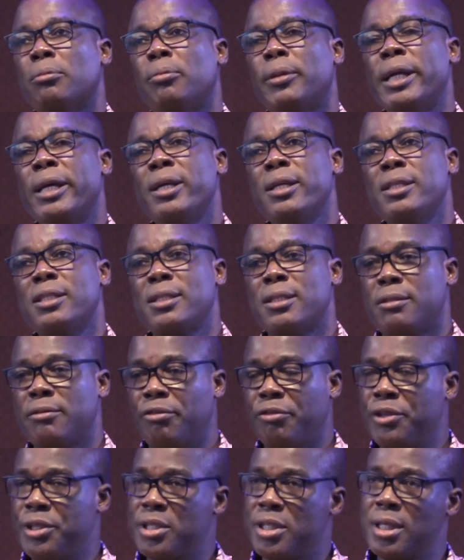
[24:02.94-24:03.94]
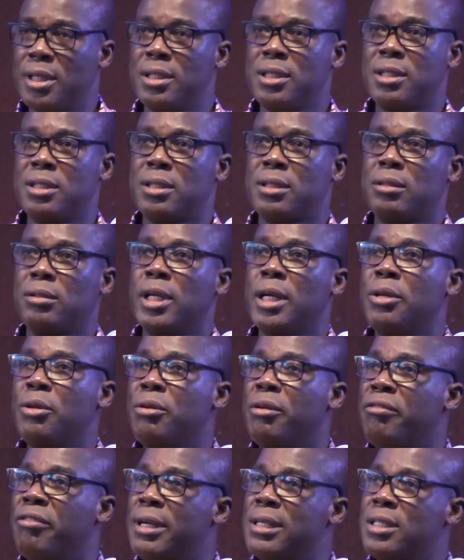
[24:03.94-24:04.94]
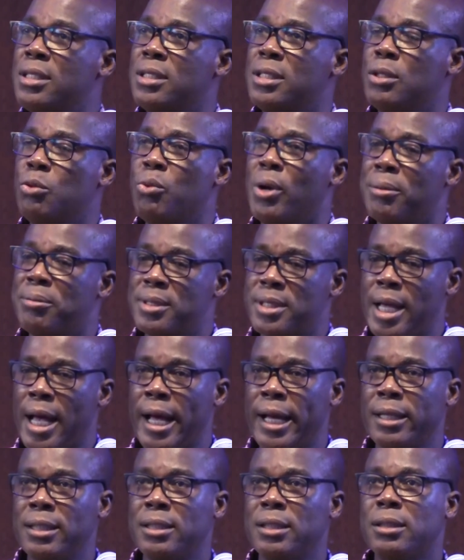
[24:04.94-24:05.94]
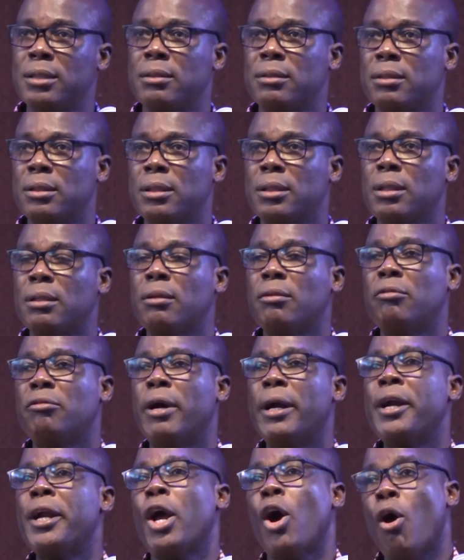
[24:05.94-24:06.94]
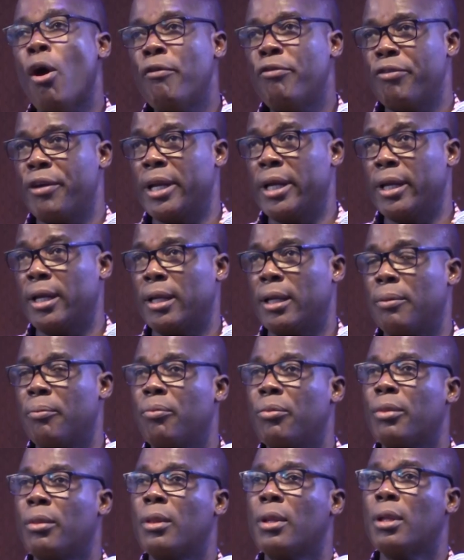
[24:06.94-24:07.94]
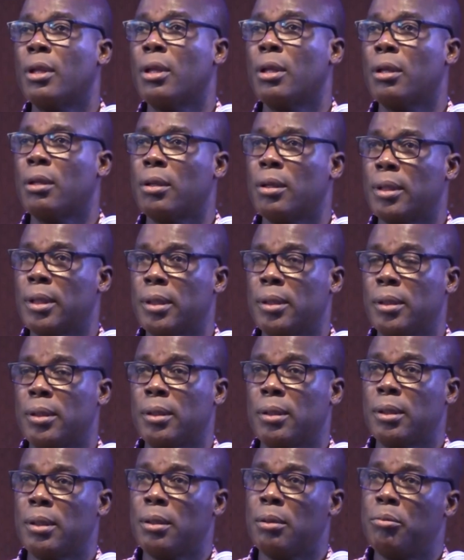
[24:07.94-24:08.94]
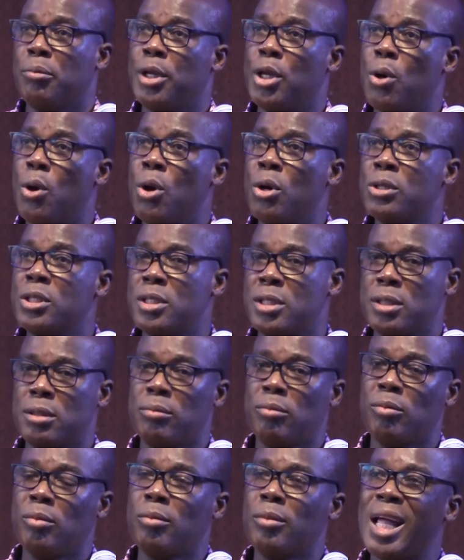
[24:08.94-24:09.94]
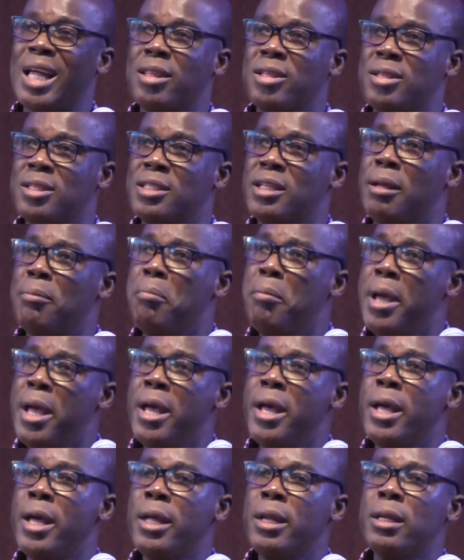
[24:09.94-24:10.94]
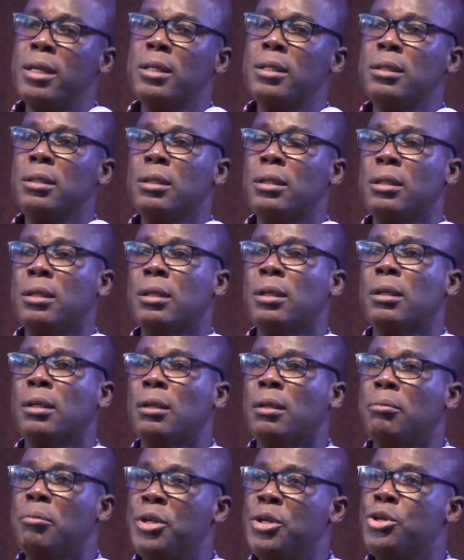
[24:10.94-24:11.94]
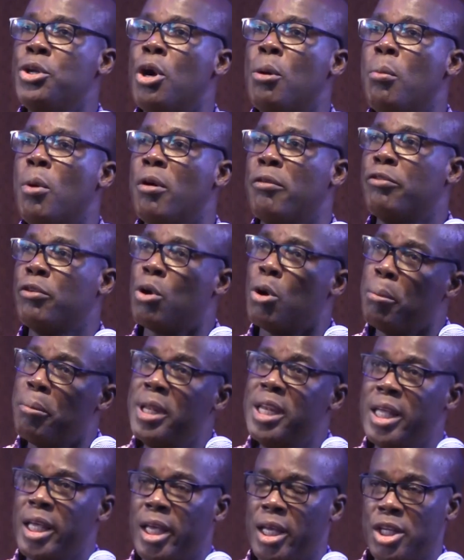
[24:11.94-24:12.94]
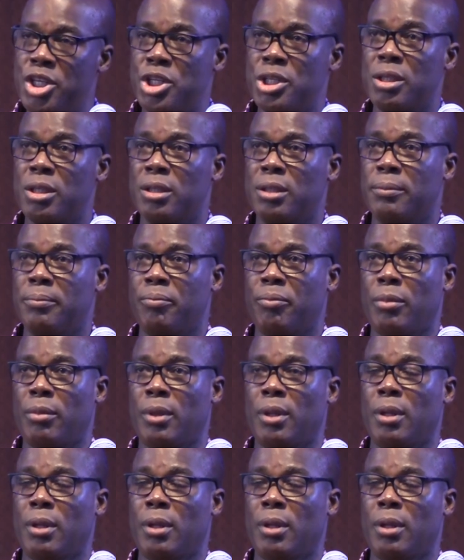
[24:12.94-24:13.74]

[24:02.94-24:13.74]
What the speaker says: please visit the university website very often, because that is the main medium of communication.